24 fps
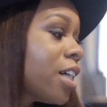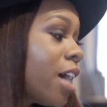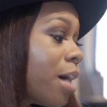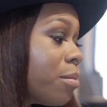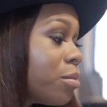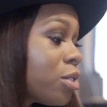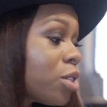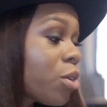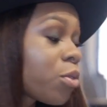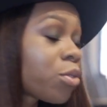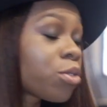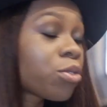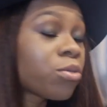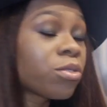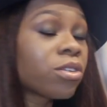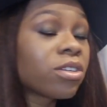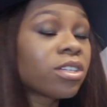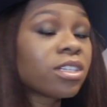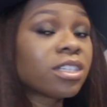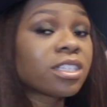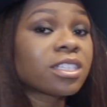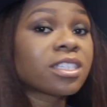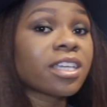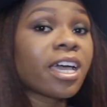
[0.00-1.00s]
I'm so thrilled
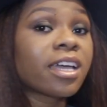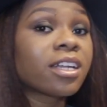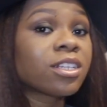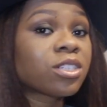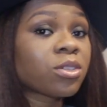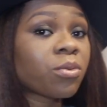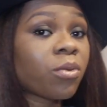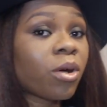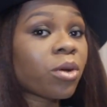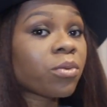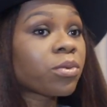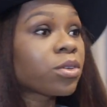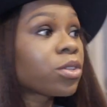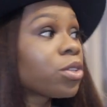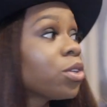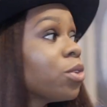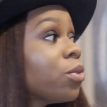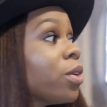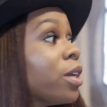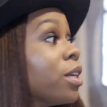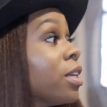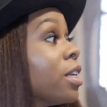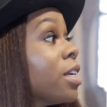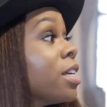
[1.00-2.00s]
and excited to work with you
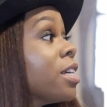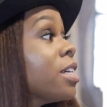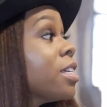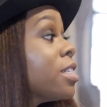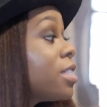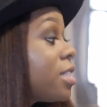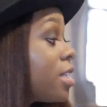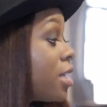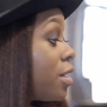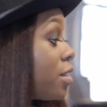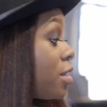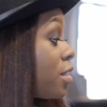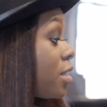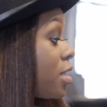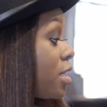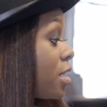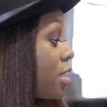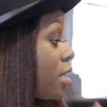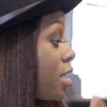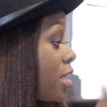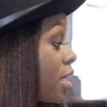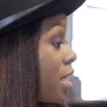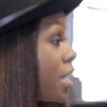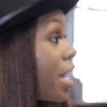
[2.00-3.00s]
and to
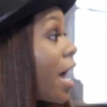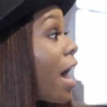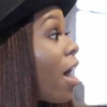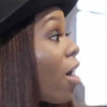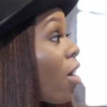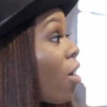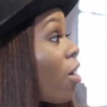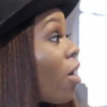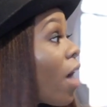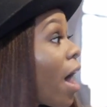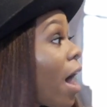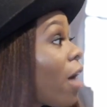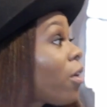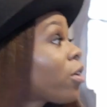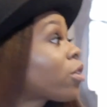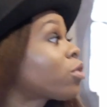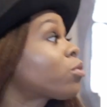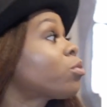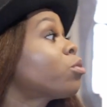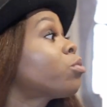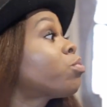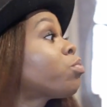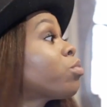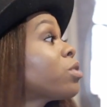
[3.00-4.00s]
see how our group